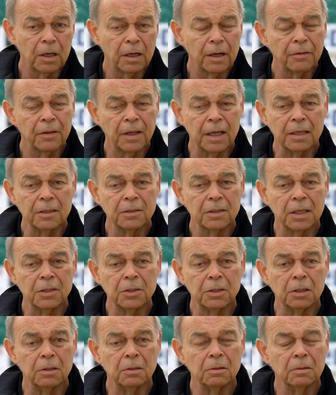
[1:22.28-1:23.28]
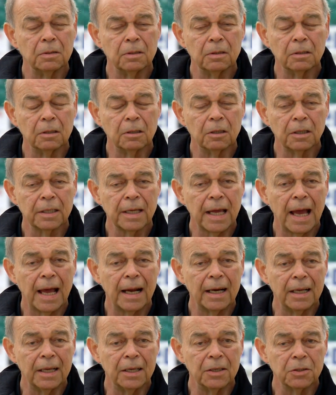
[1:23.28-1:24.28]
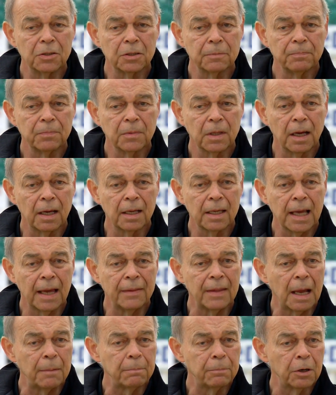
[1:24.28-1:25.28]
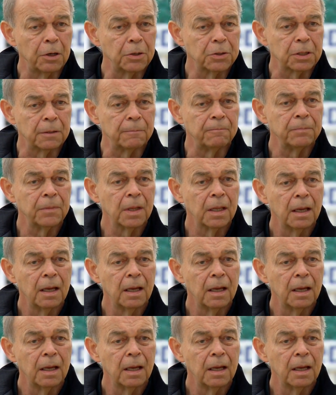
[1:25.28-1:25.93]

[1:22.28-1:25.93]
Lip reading: of the things that you look at is, can that person